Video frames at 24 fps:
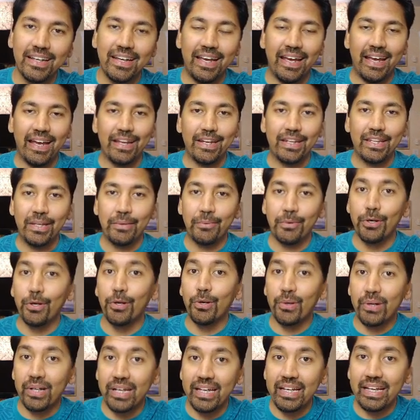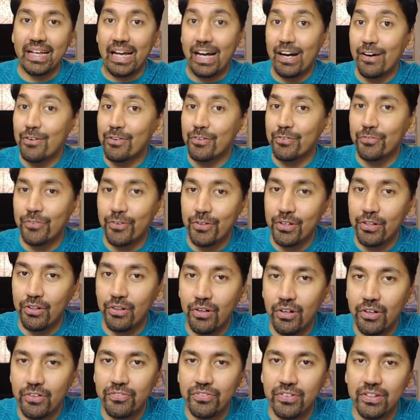and they were looking out for your
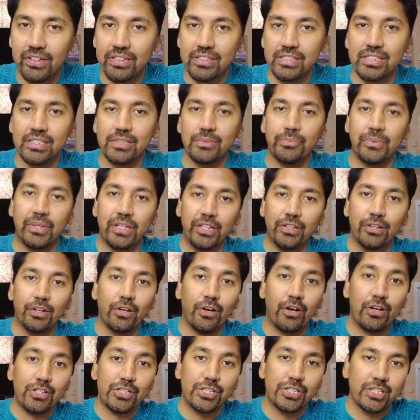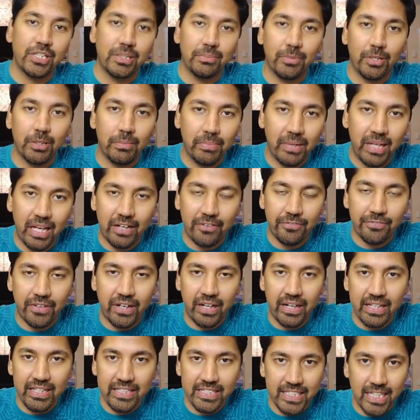offers when you launched them on Black
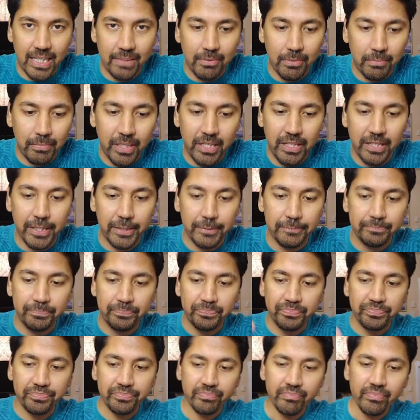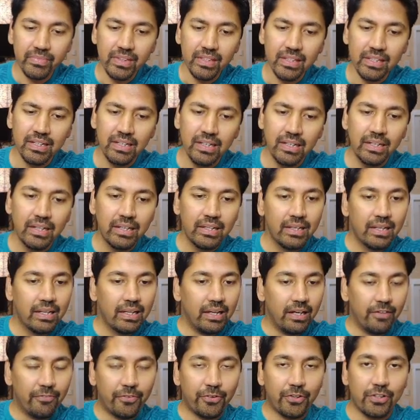Friday and Cyber Monday.
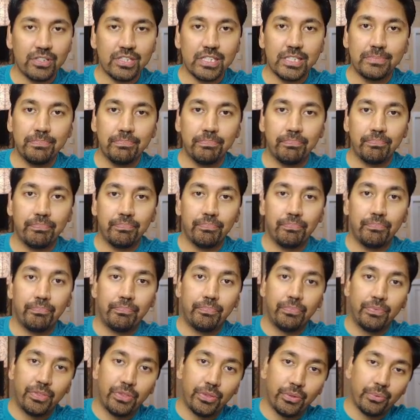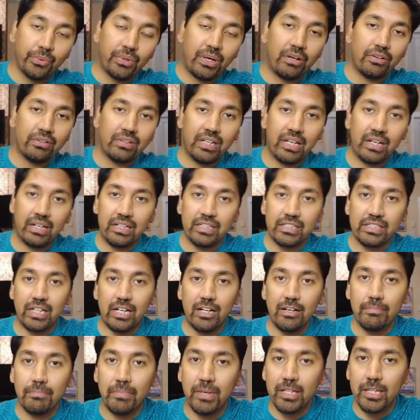Of course, throughout that
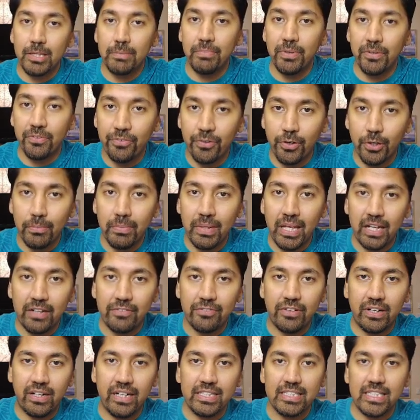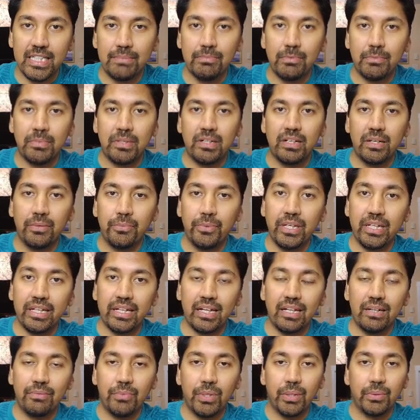entire month before Black Friday, Cyber Monday
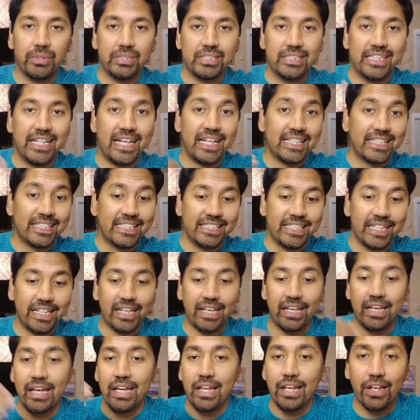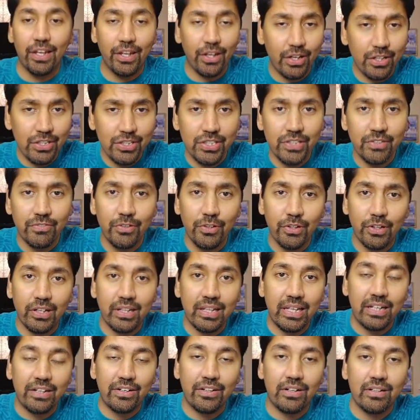weekend, we were testing lots of
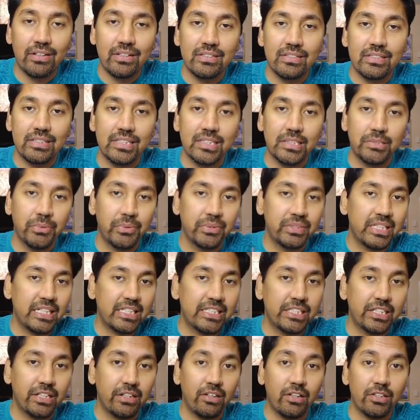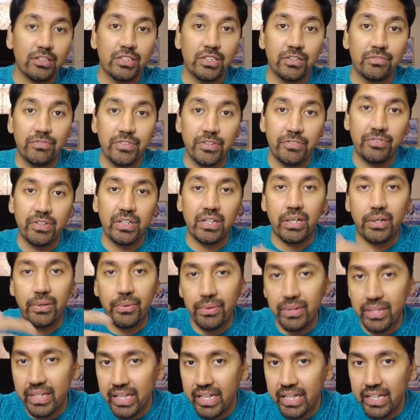lookalike audiences. We were testing lots of different
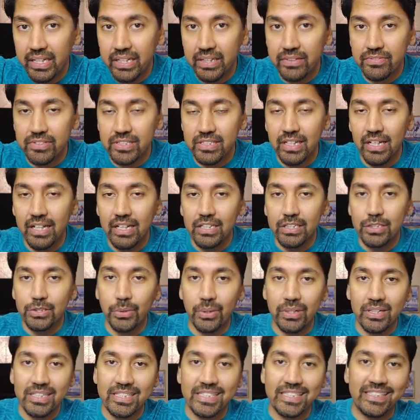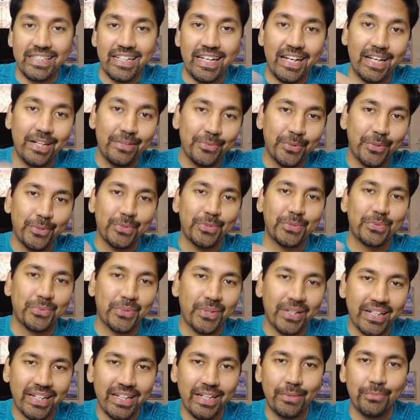creatives to understand what was
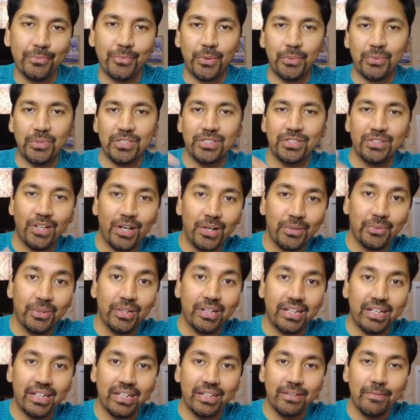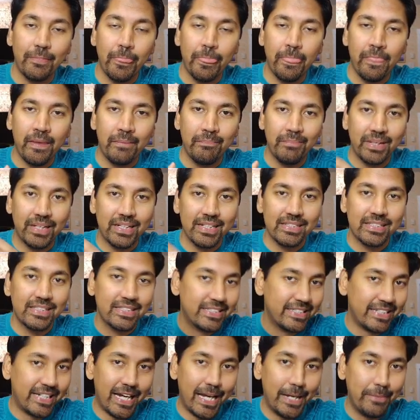working and what was not working. Because the
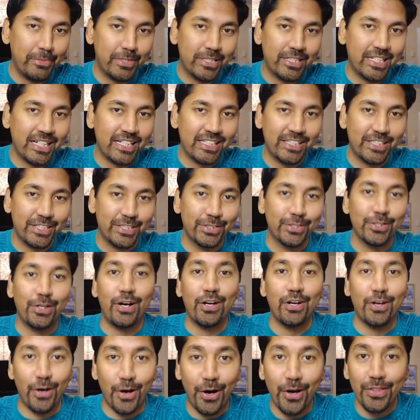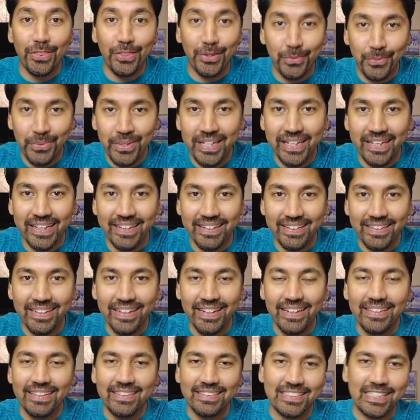time to test is not on the weekend.
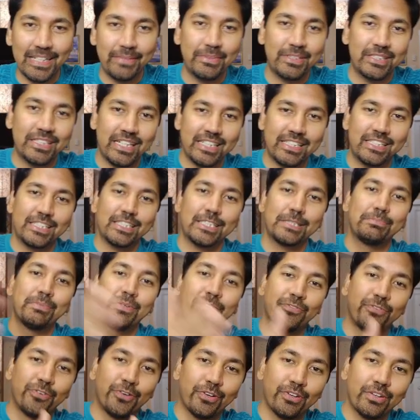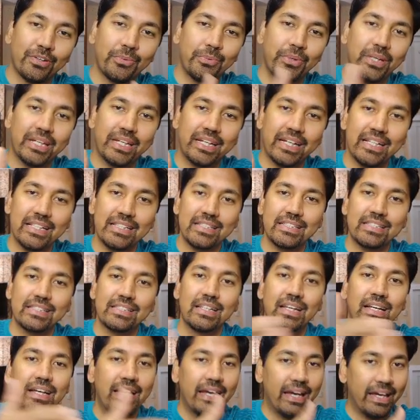The time to test is before the weekends,
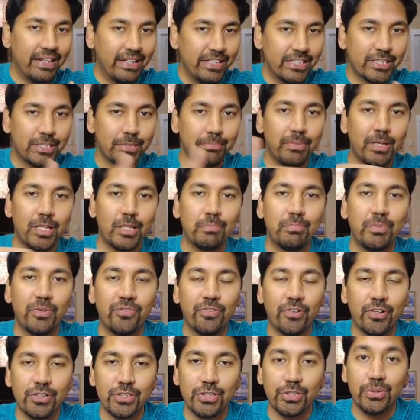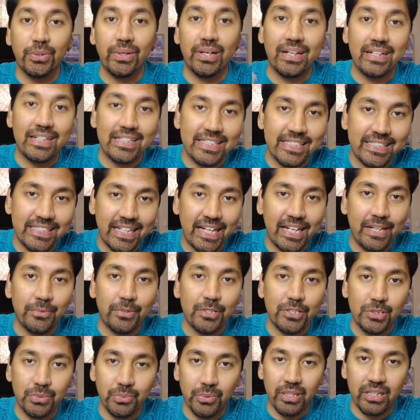at least a month before, so you understand
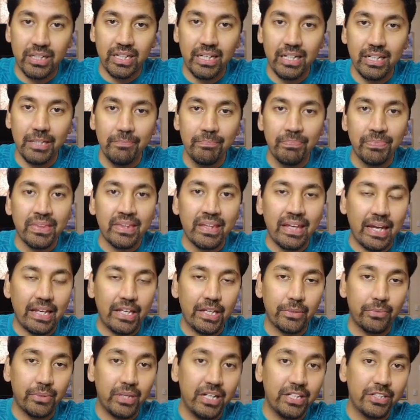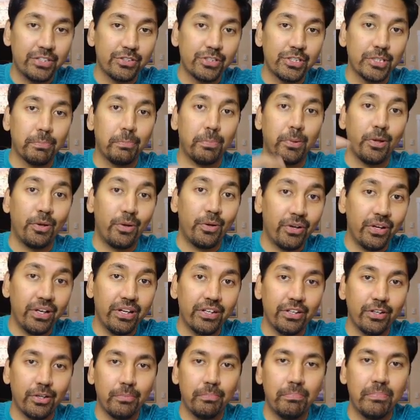what's working and you're ready to deploy
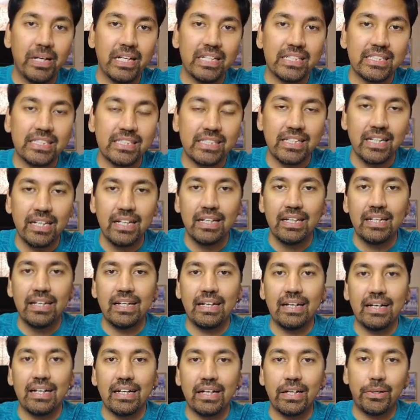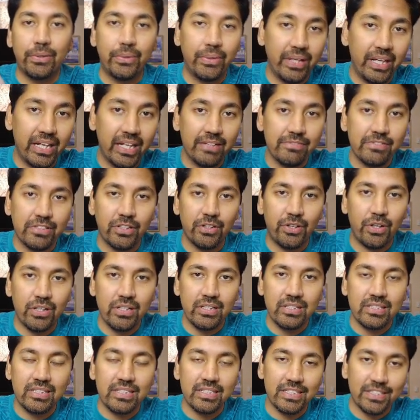your best creatives and
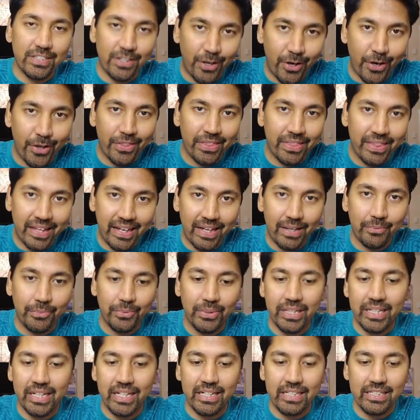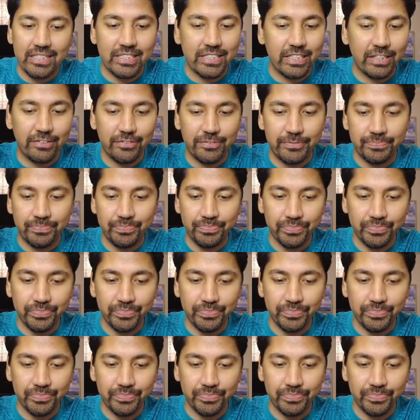audiences on that weekend itself.